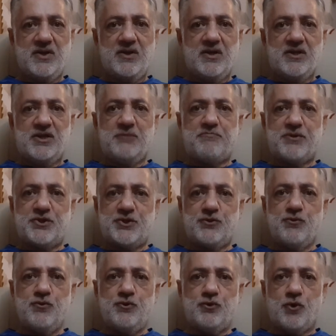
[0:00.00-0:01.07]
The pursuit
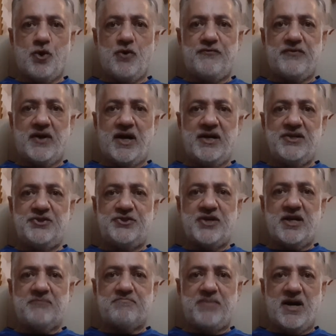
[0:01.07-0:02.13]
of unchecked
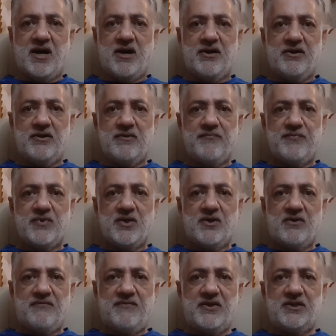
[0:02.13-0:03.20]
power,
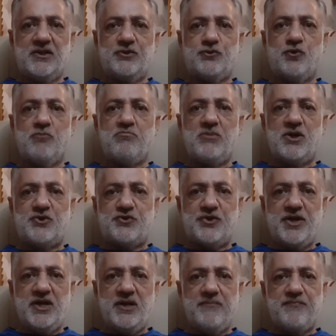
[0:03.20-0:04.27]
whether through
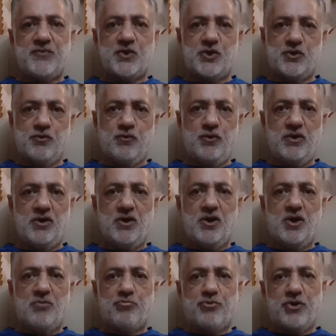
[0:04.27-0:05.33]
military rule,
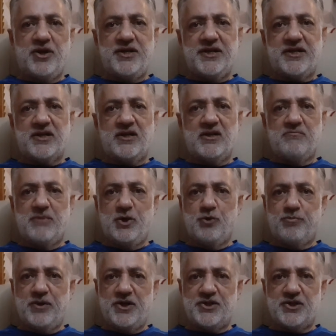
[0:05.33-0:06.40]
political
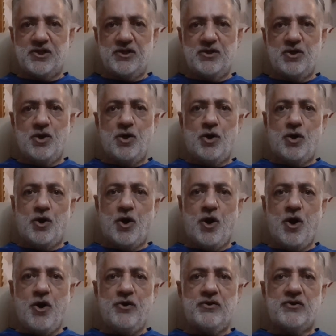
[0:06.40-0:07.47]
manipulation,
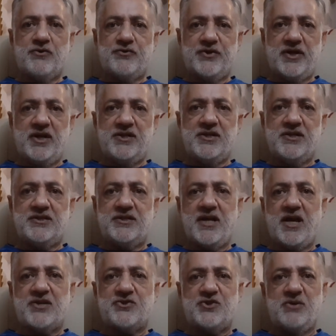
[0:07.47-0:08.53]
or religious
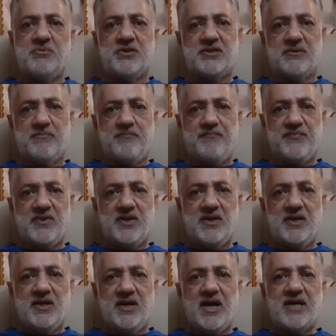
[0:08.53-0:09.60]
extremism,
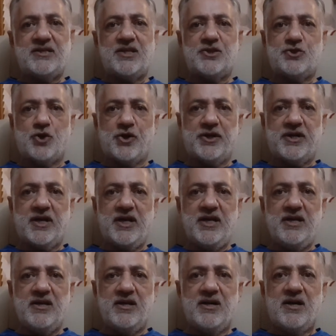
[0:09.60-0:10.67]
has historically
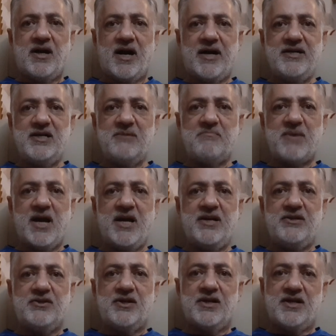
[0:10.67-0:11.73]
undermined
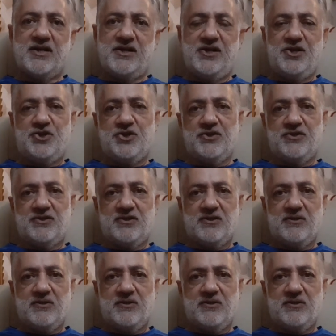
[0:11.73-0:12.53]
nations,